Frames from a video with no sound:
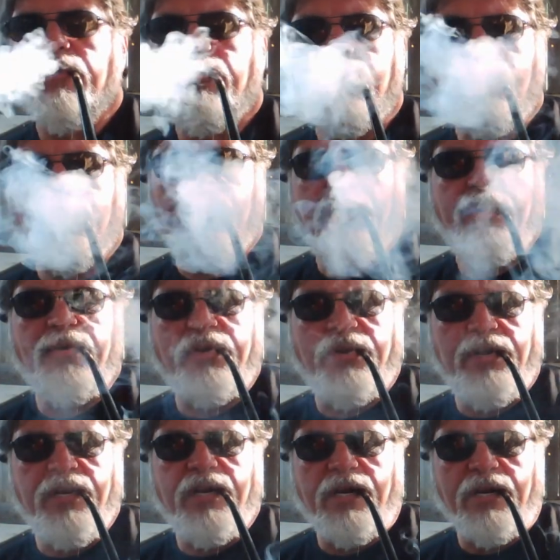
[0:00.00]
what Jesus
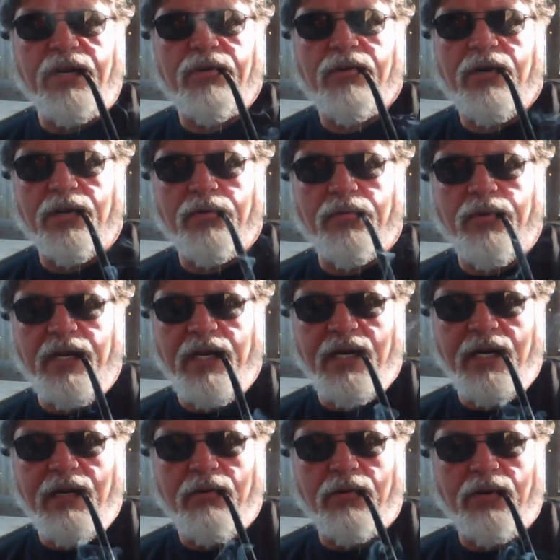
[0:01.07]
did on the cross when He
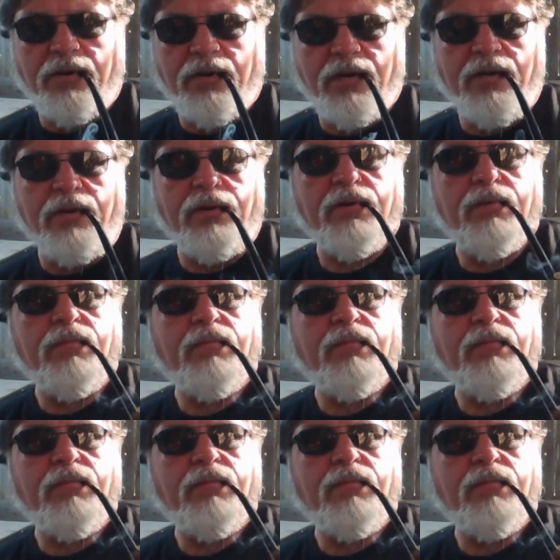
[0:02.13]
died for our sins.